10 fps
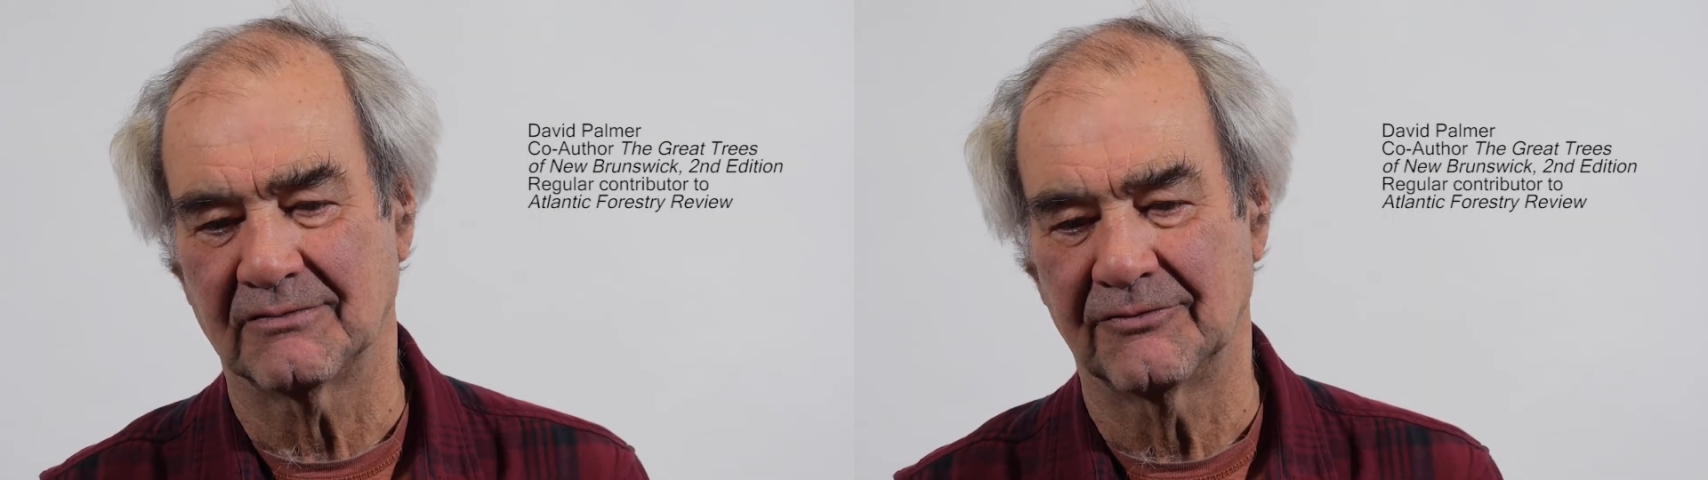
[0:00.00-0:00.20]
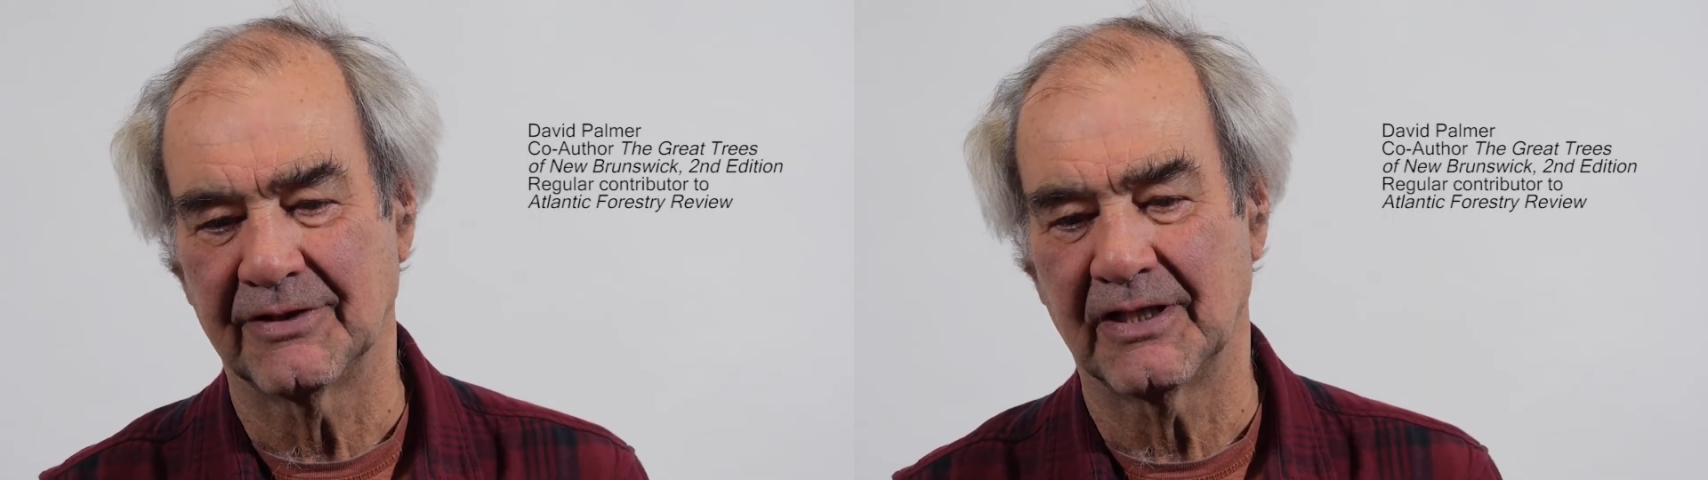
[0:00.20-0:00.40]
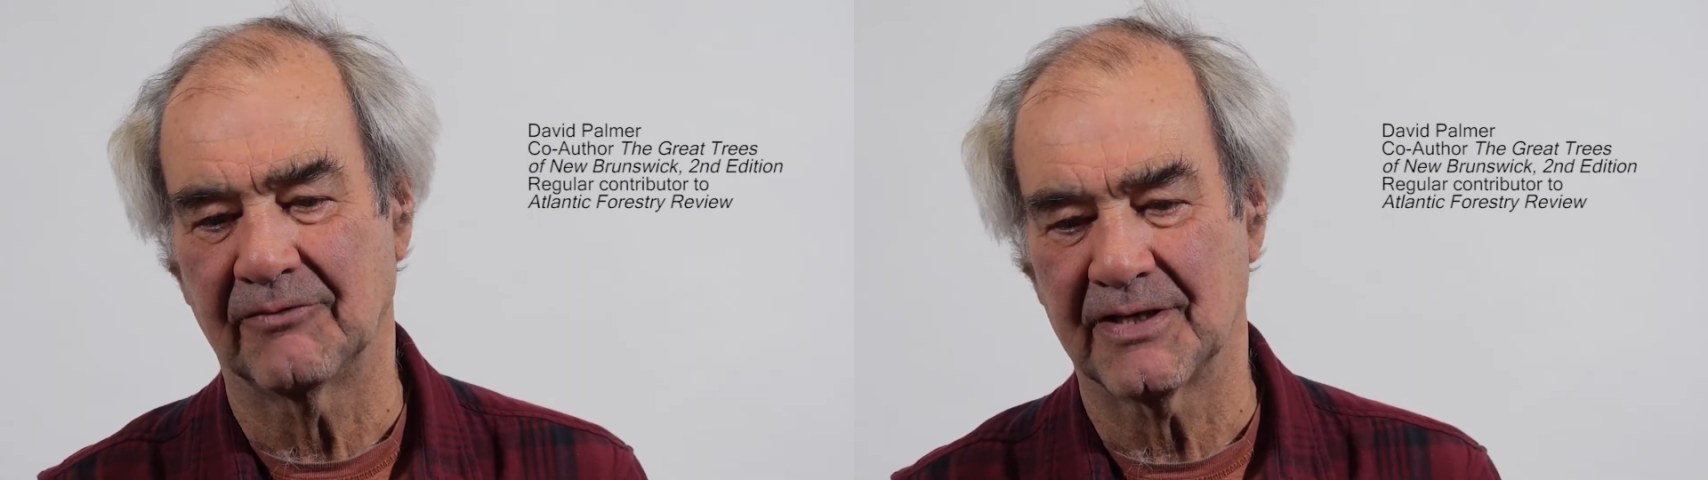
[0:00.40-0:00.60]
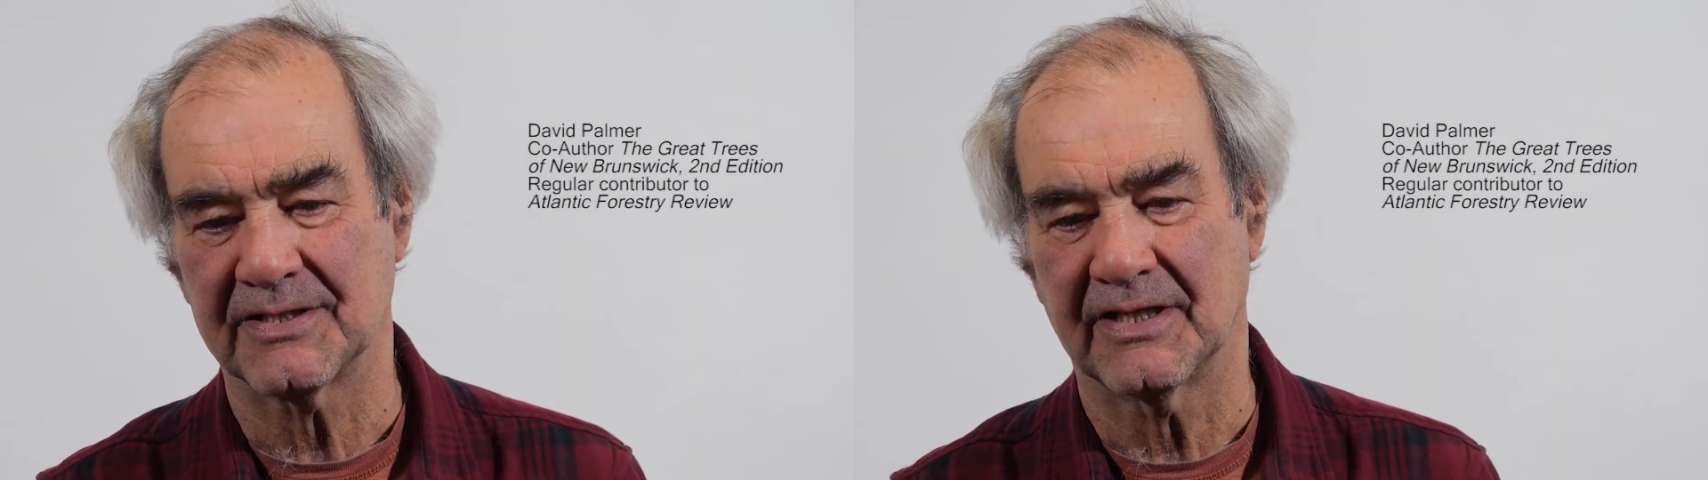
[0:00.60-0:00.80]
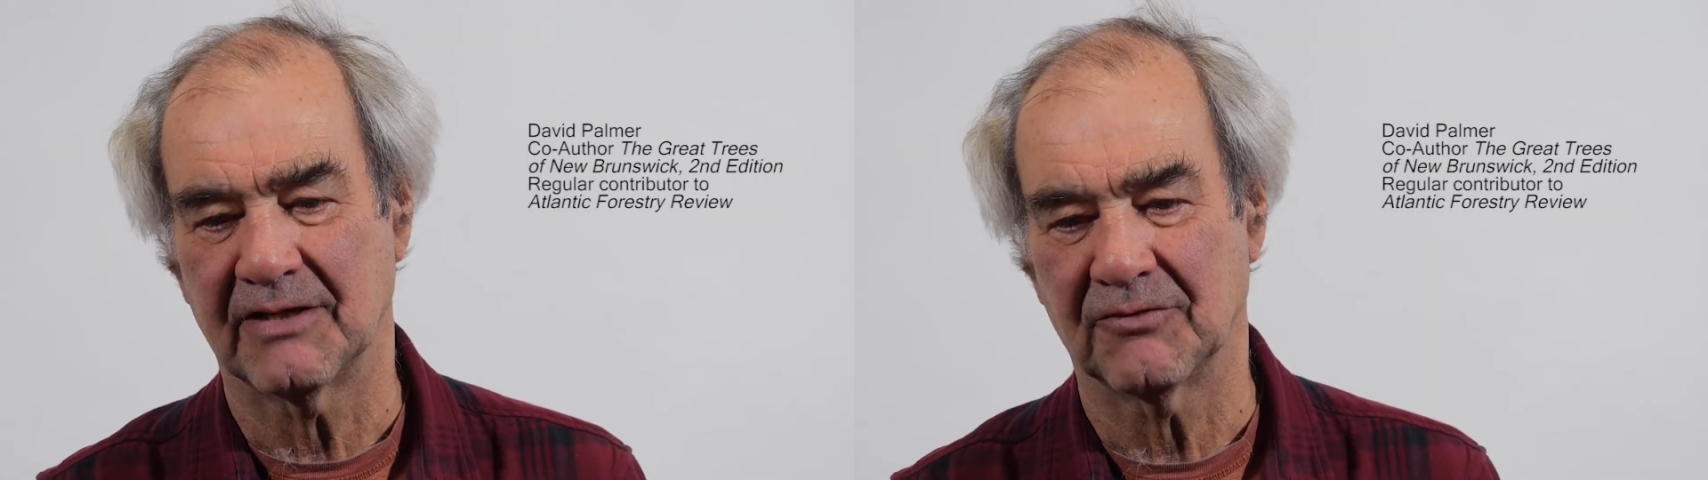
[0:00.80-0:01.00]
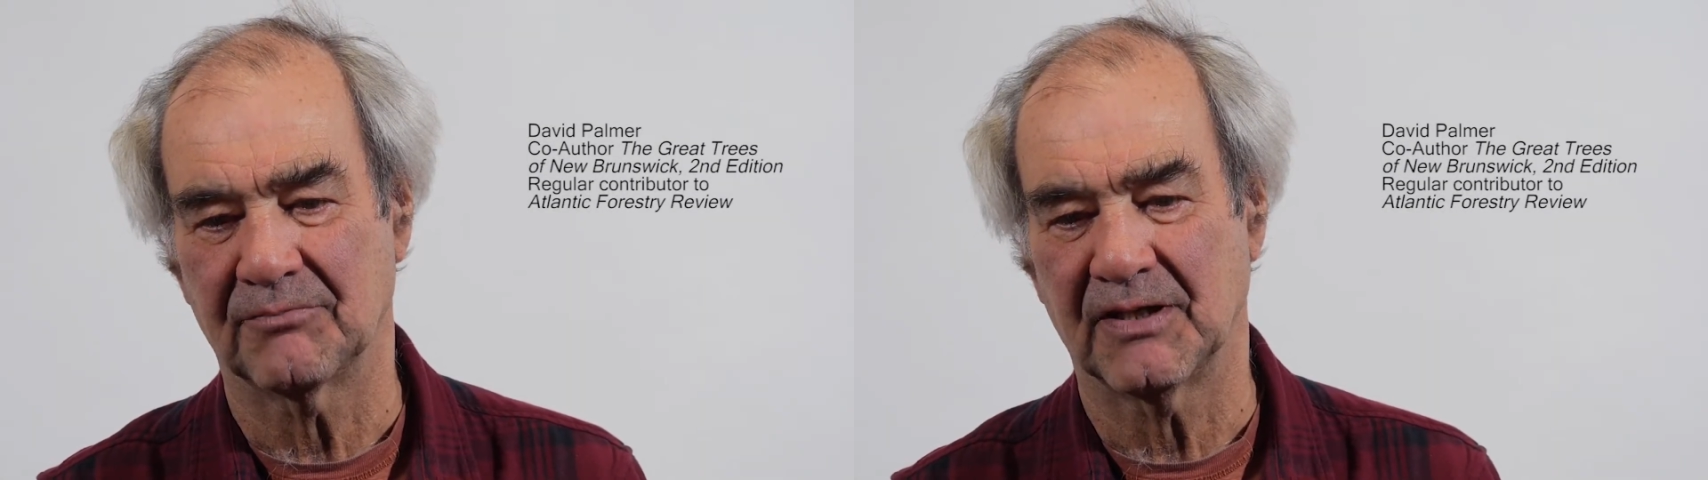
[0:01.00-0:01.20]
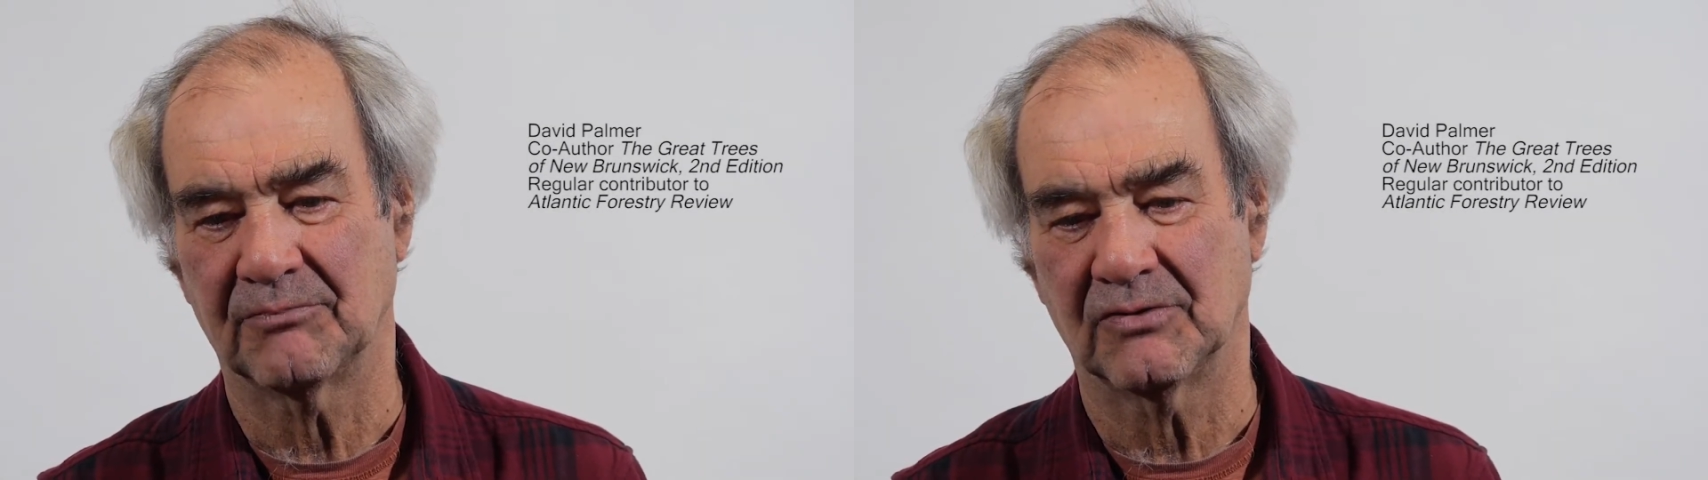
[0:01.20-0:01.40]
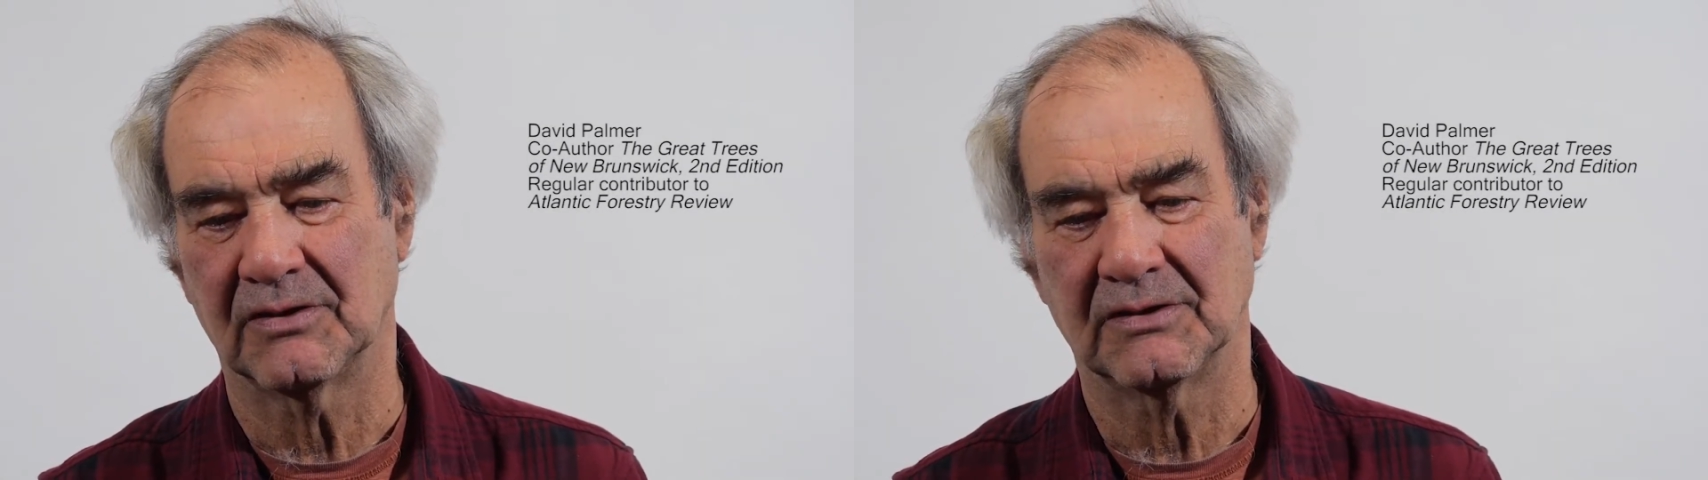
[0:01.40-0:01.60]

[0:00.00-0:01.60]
really resonate with people,